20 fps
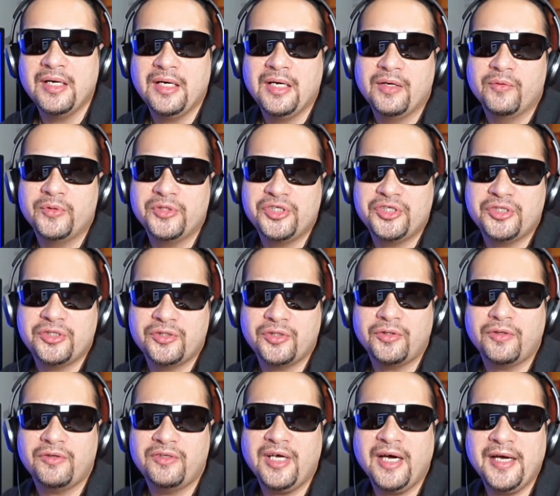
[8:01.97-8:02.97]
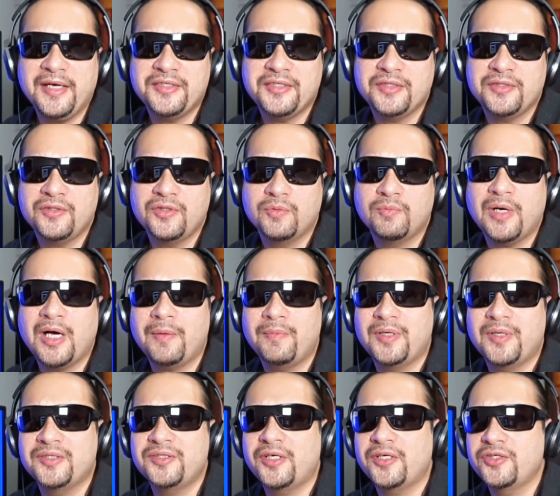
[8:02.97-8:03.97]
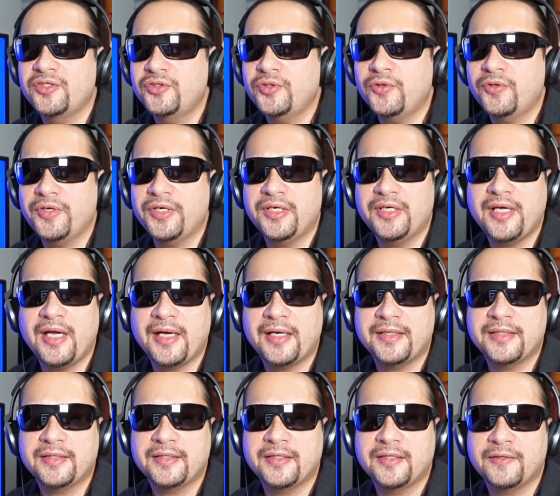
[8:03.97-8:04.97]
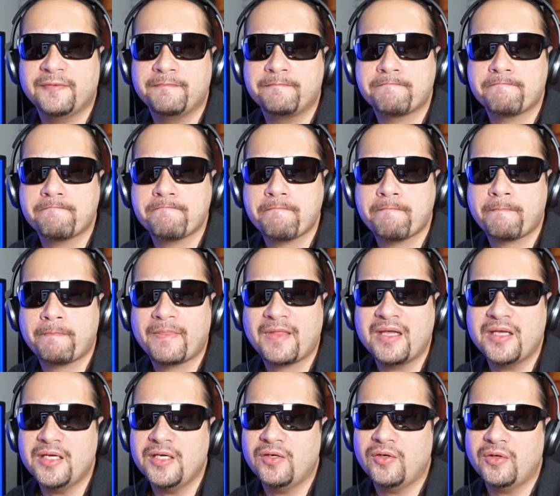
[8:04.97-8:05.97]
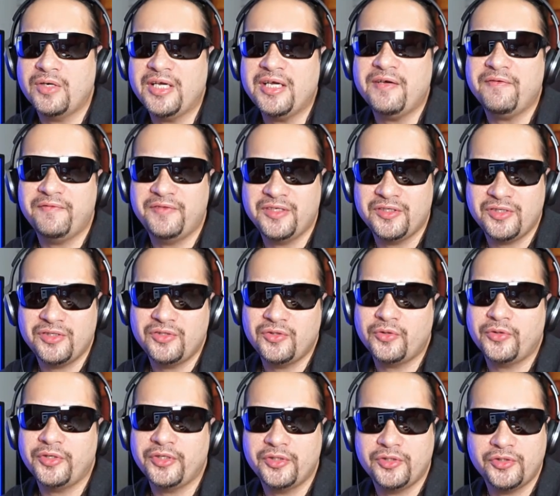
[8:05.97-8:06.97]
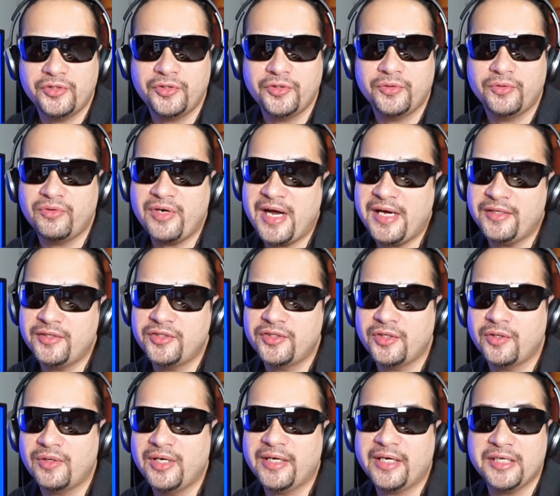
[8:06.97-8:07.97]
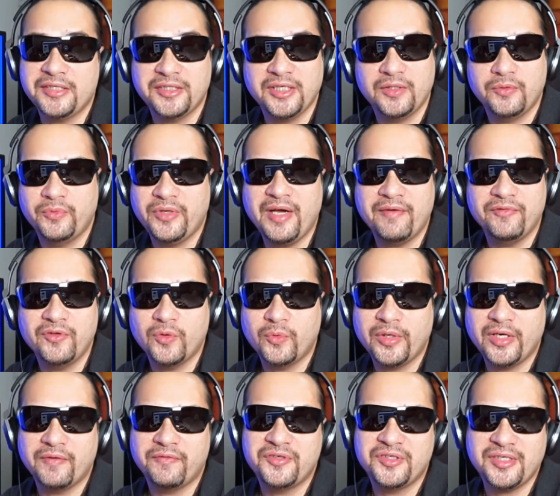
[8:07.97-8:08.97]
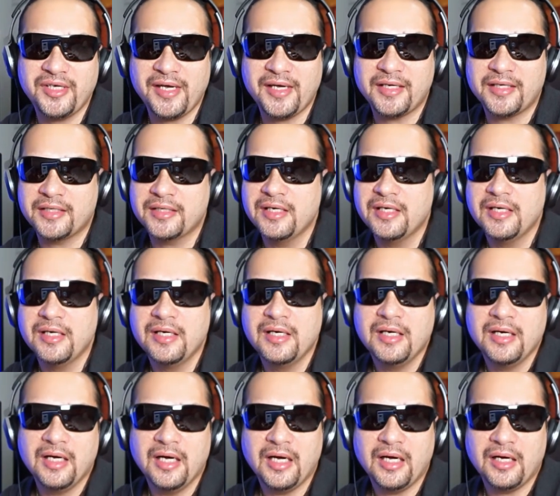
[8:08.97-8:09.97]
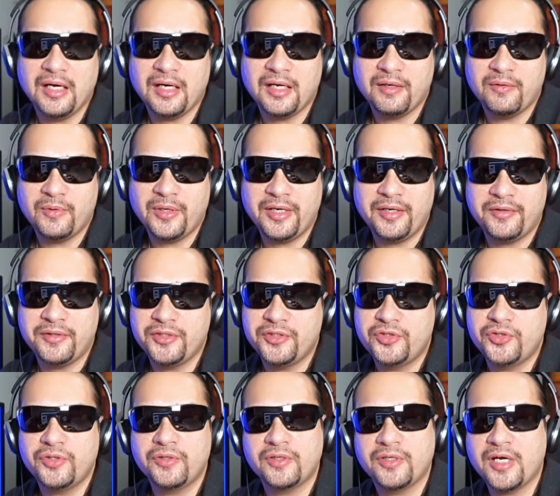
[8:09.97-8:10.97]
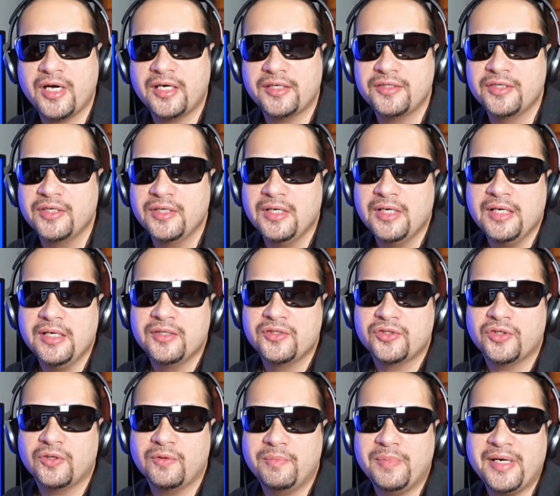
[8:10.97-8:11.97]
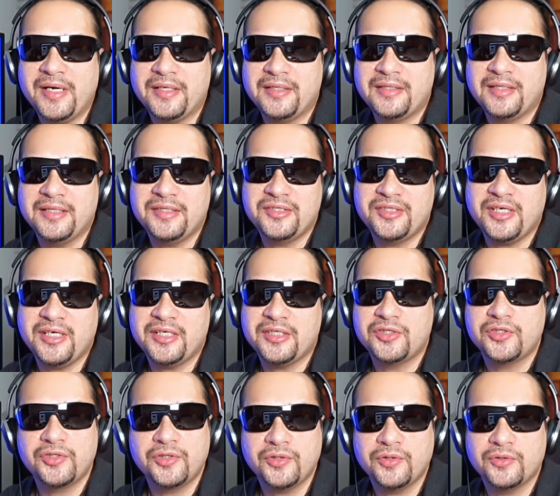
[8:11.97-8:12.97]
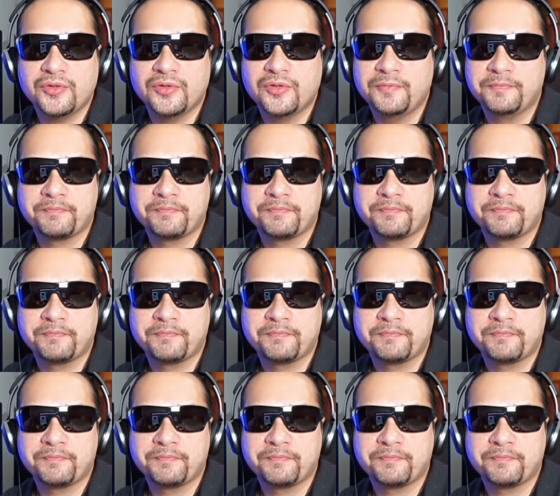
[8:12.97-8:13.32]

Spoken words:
which sort of ties into Bob Lazar's story again. If the story is true, right? So, like I said, we have no way of saying whether it's true or not. So, but let's say it's true,